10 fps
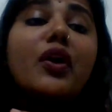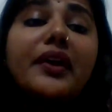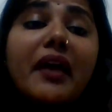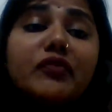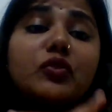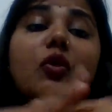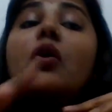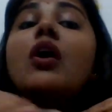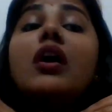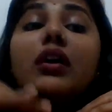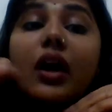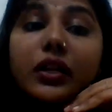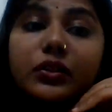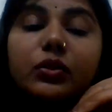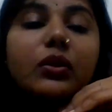not have to go
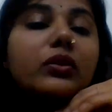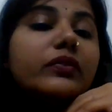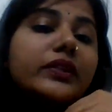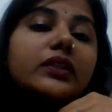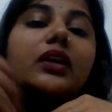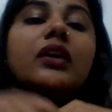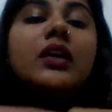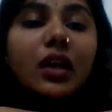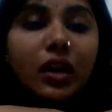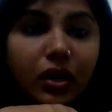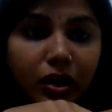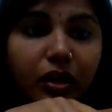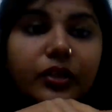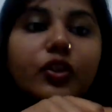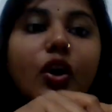cutthroat with the
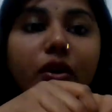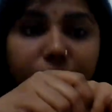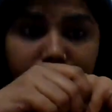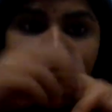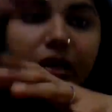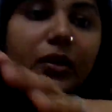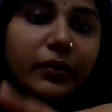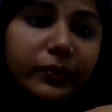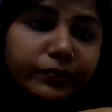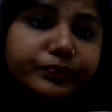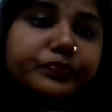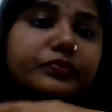your